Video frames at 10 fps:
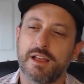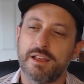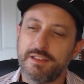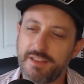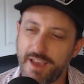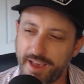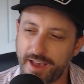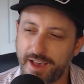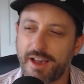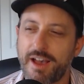
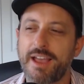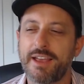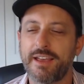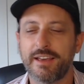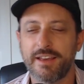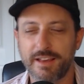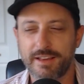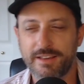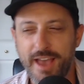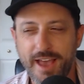Yeah.
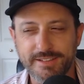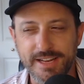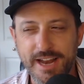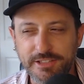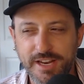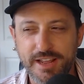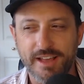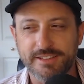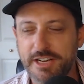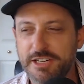Yeah, it's an
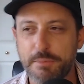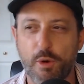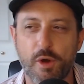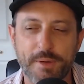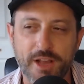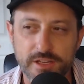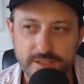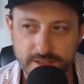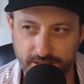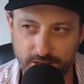interesting point,
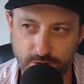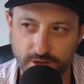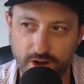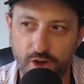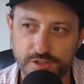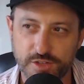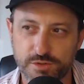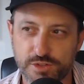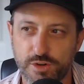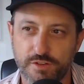because like you could also
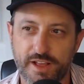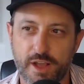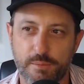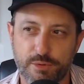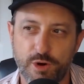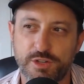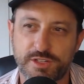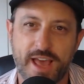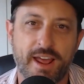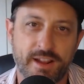sort of like approach
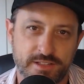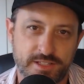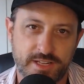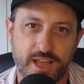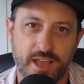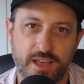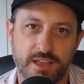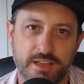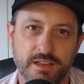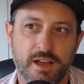that and
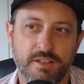say,